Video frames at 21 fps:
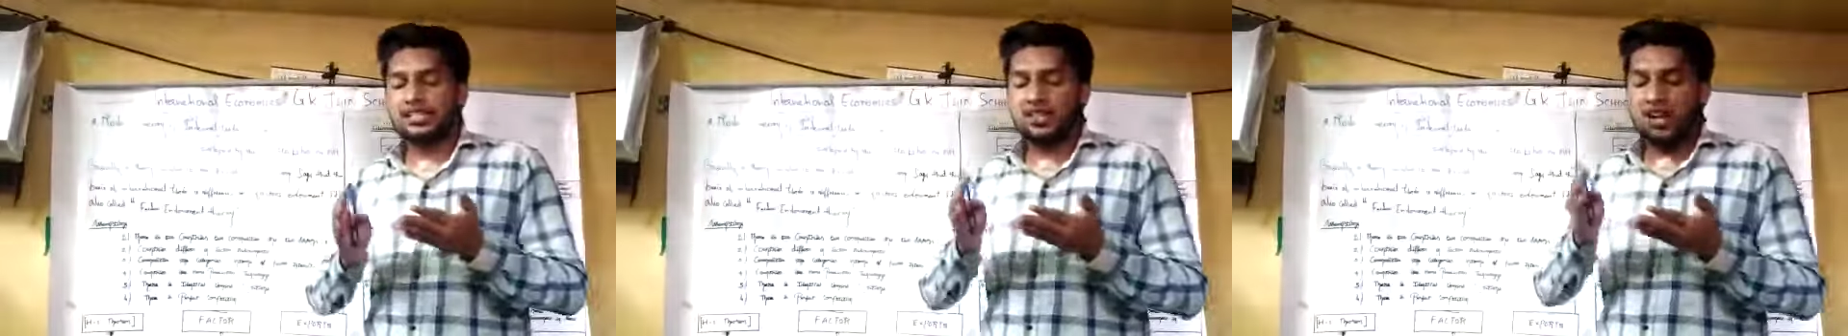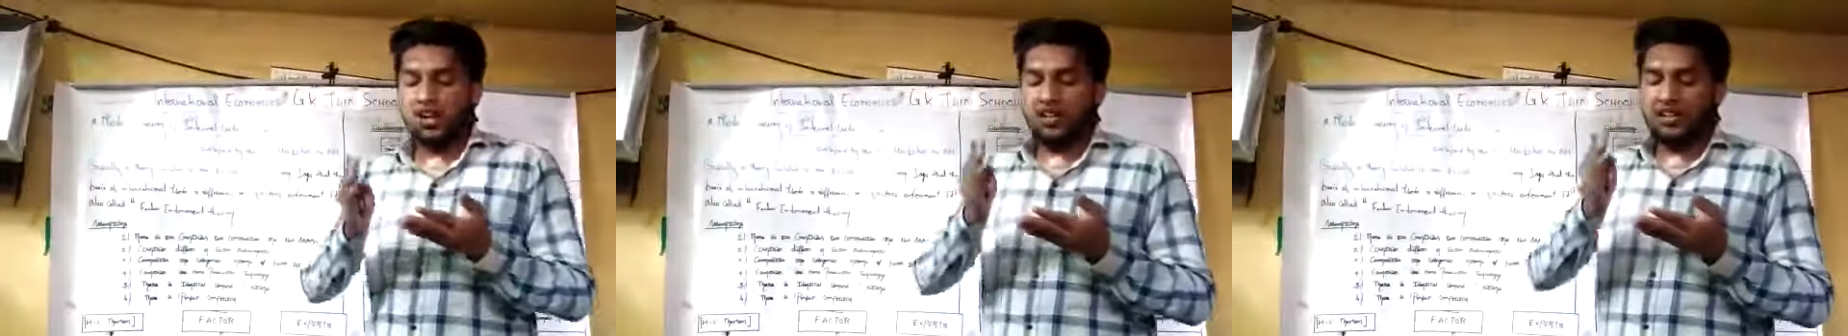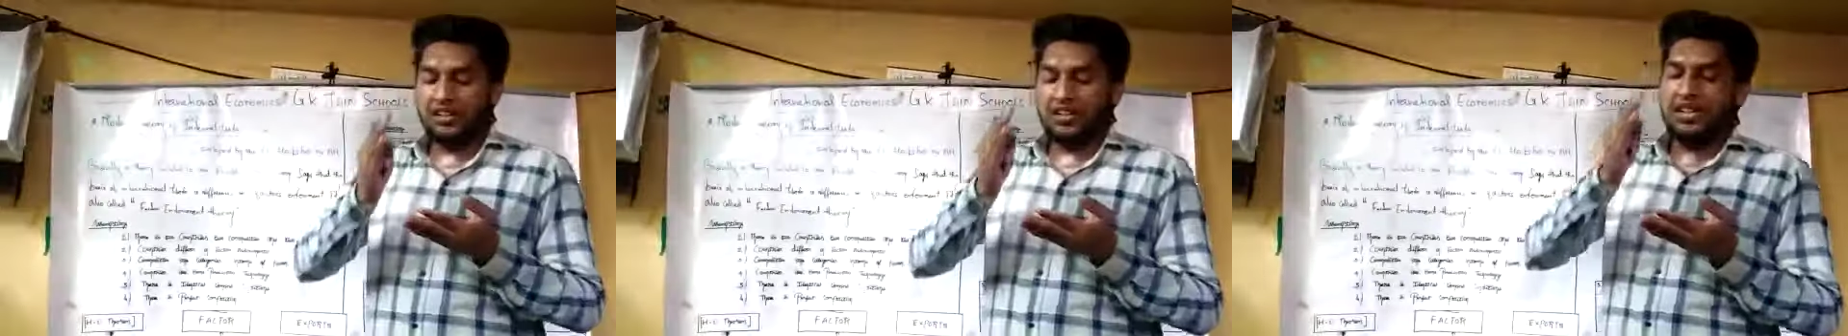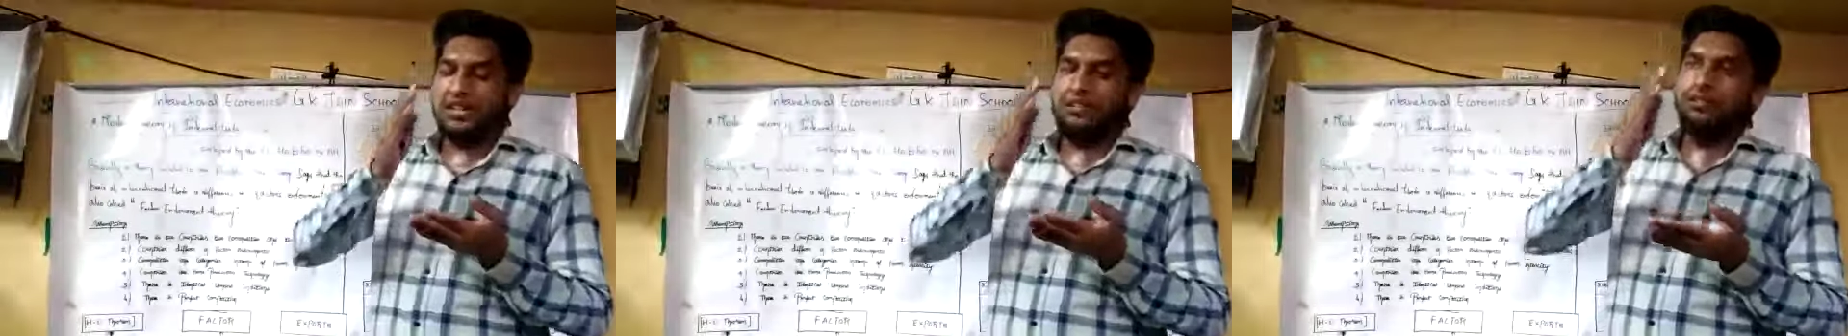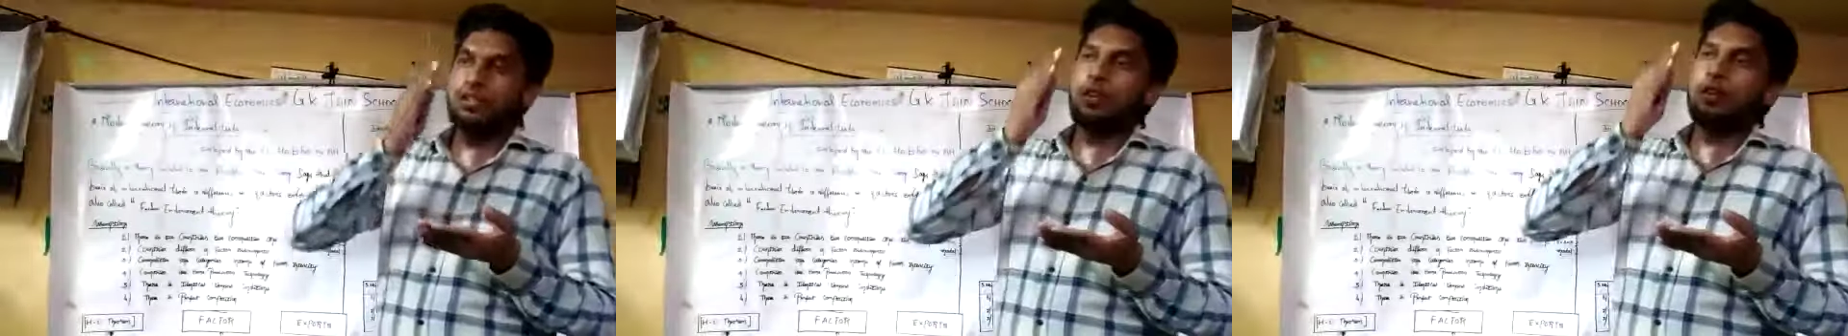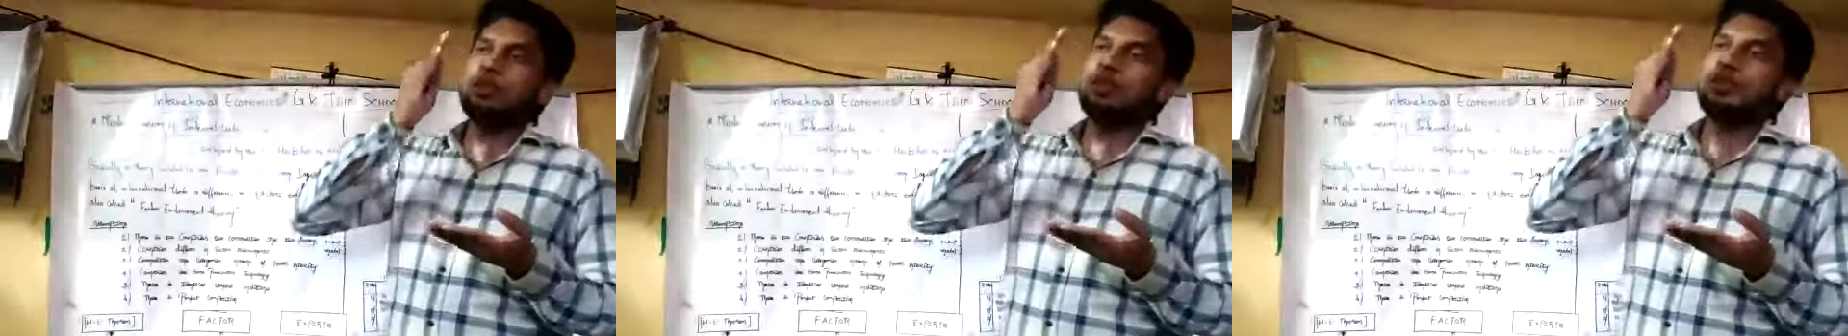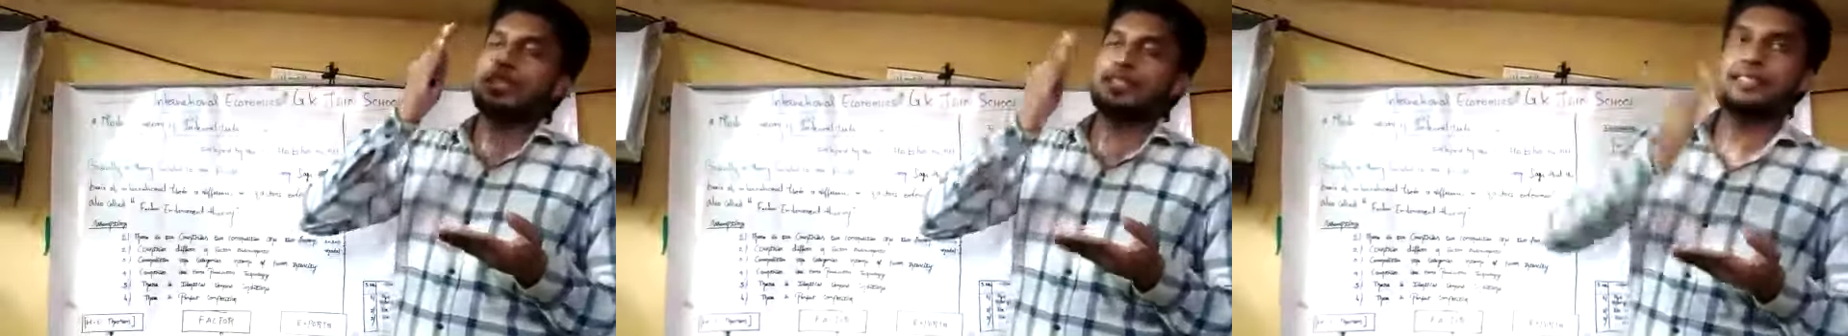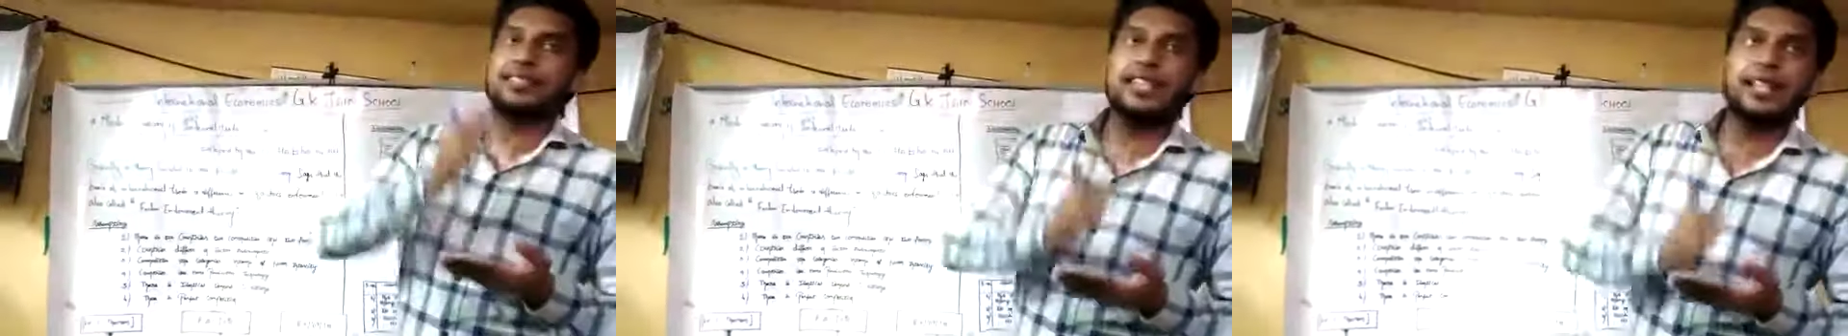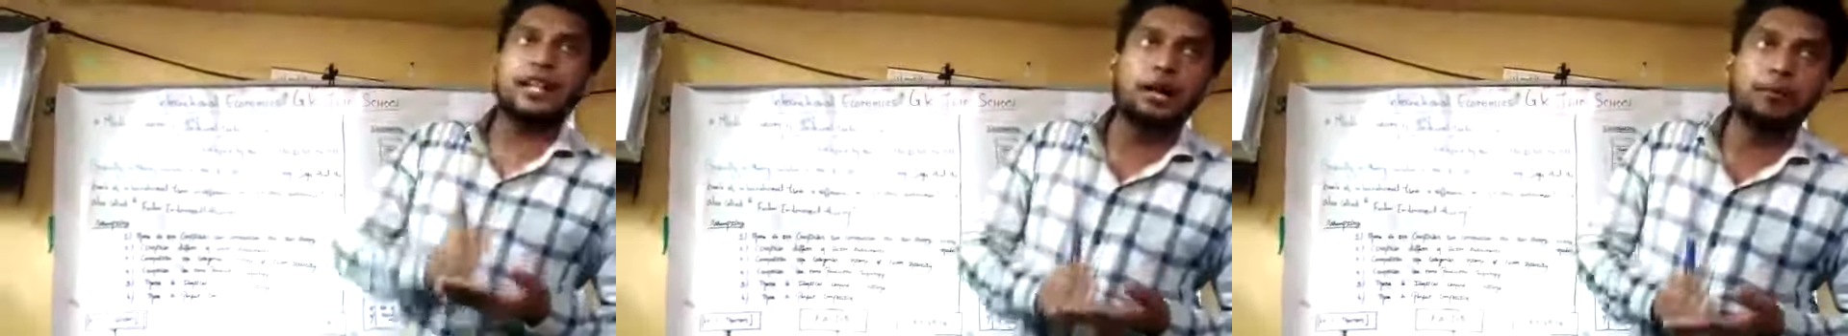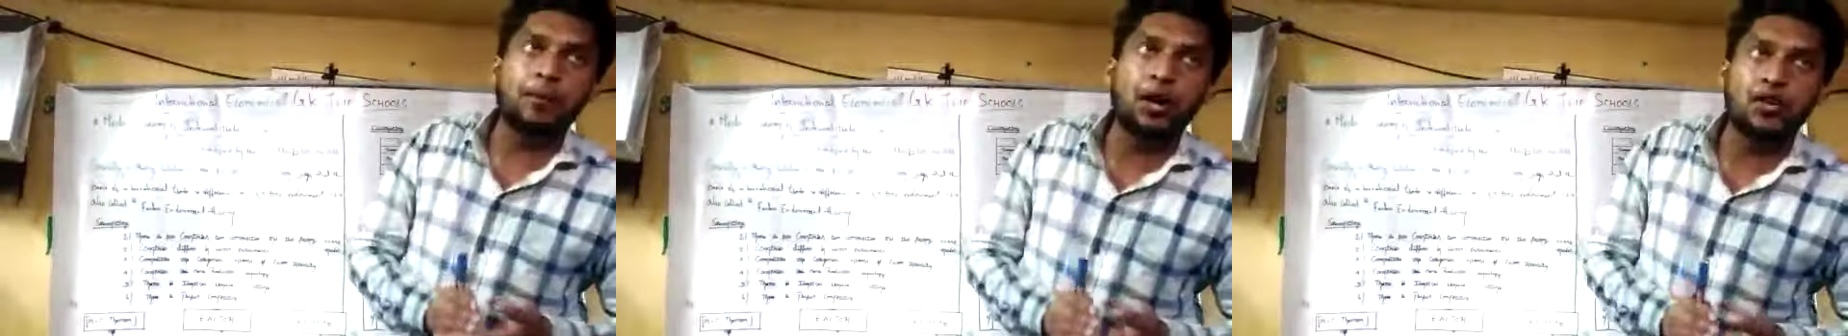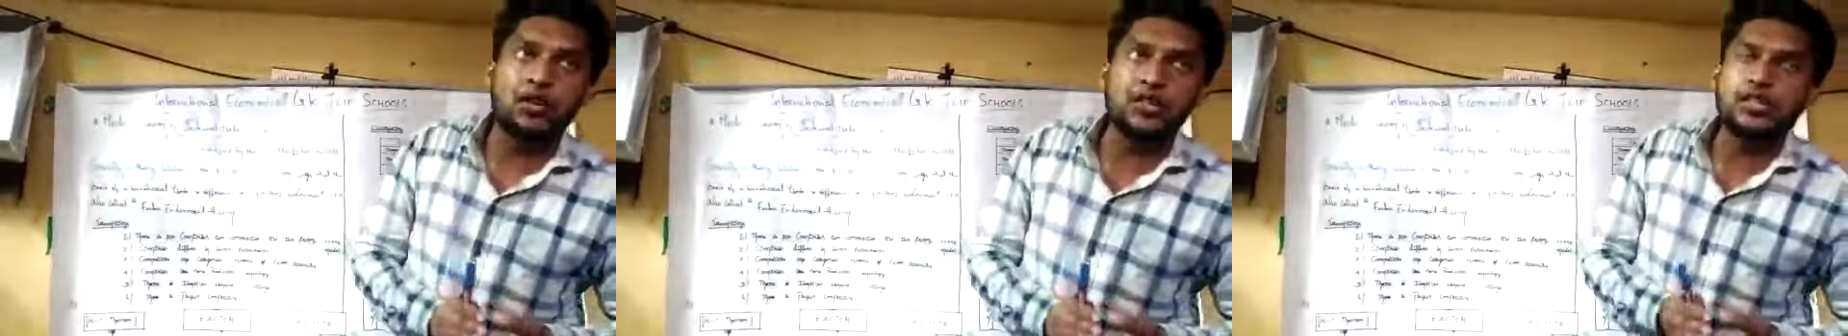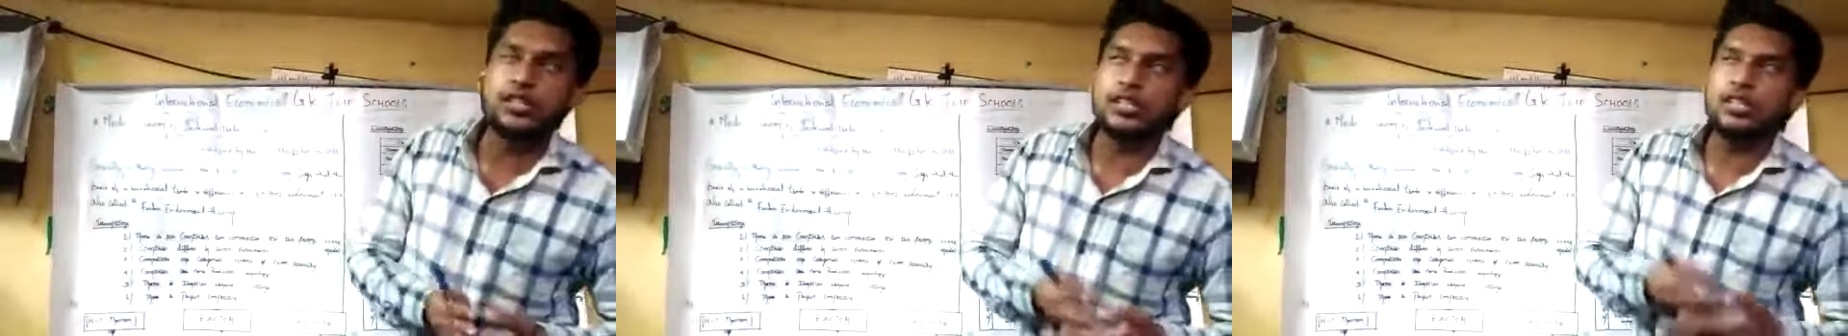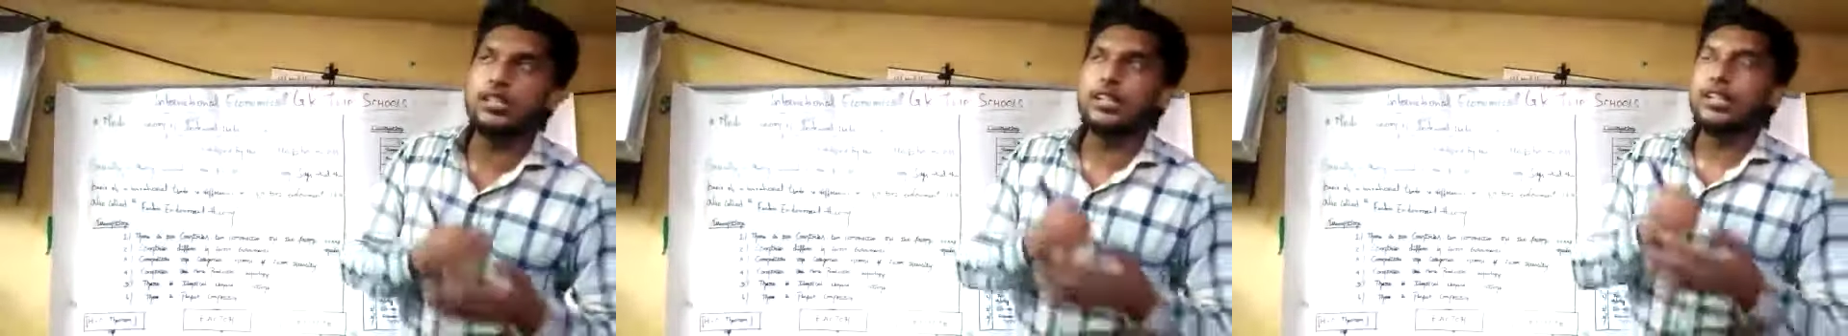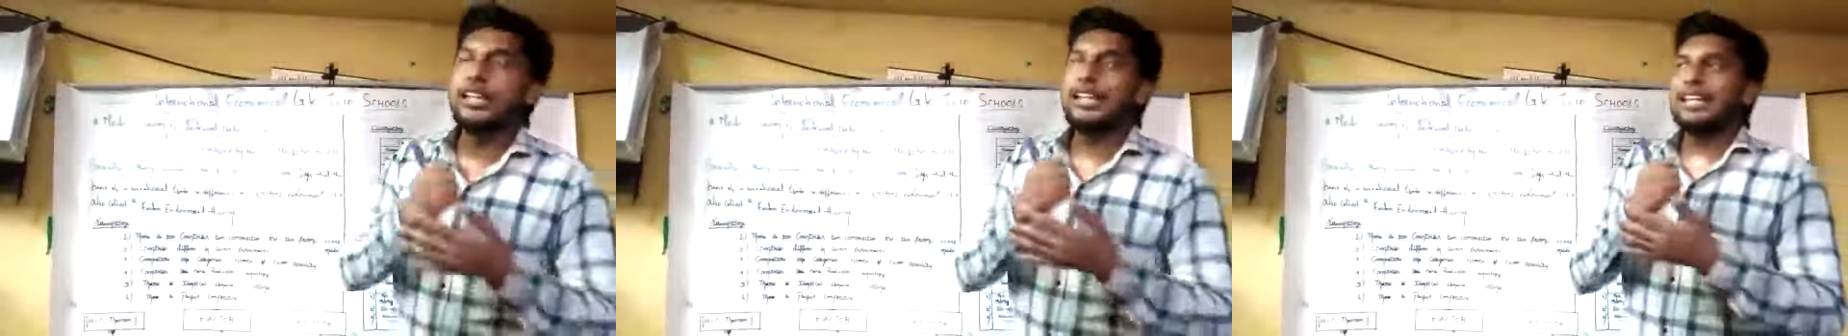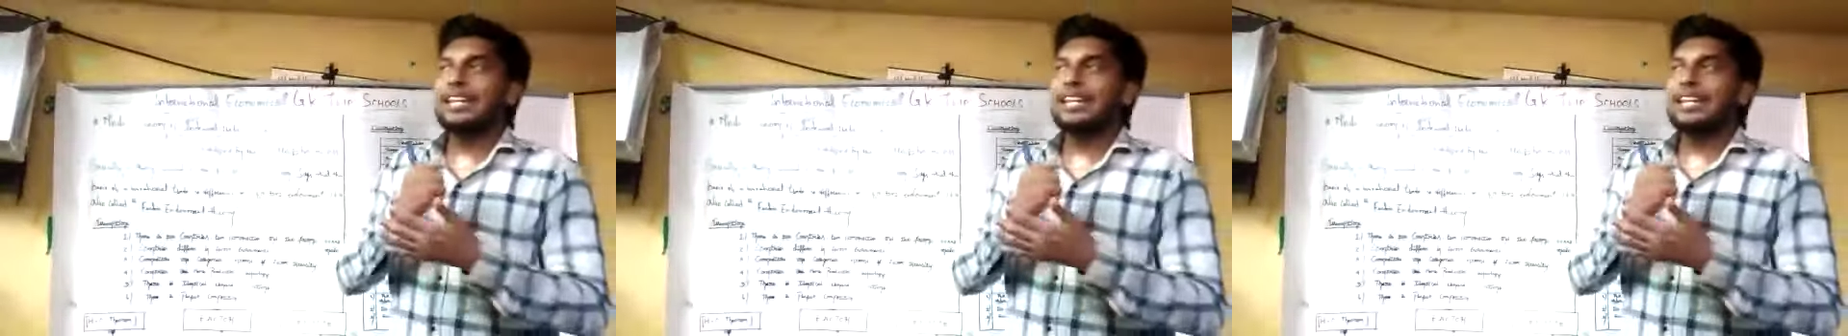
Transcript: not involve just the commodity,